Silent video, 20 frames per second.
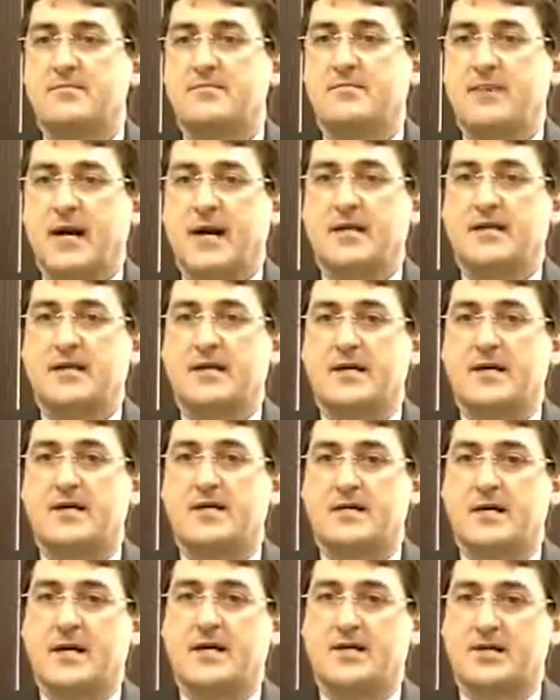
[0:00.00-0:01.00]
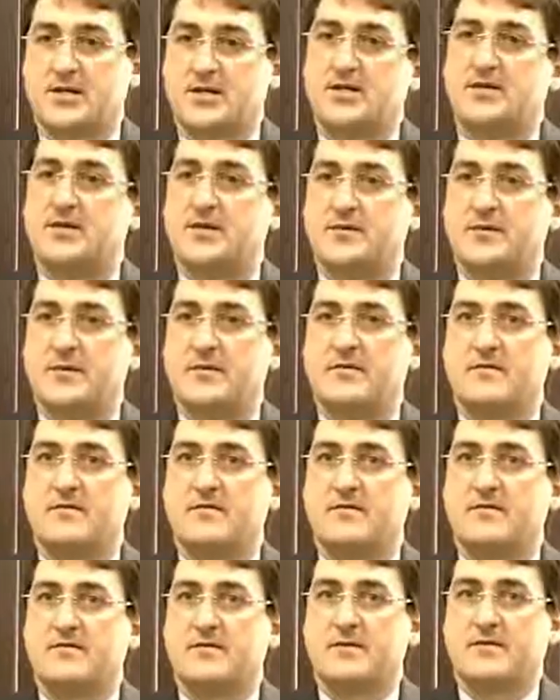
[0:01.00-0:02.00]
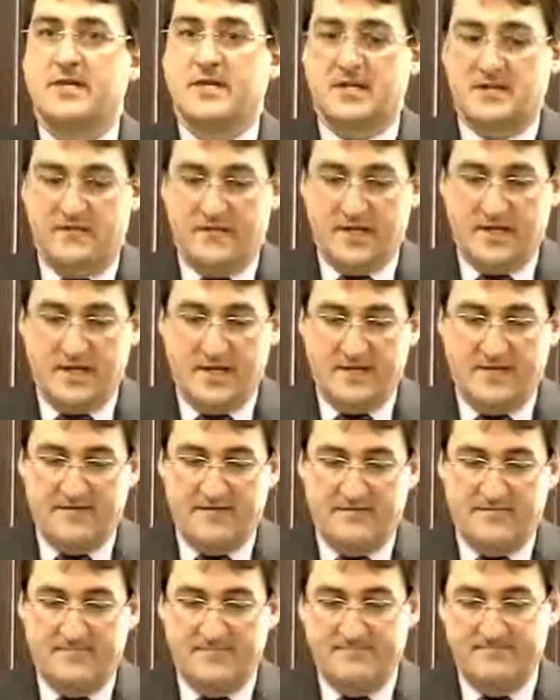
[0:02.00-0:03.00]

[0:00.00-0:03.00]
but he is uninsurable for the rest of his life,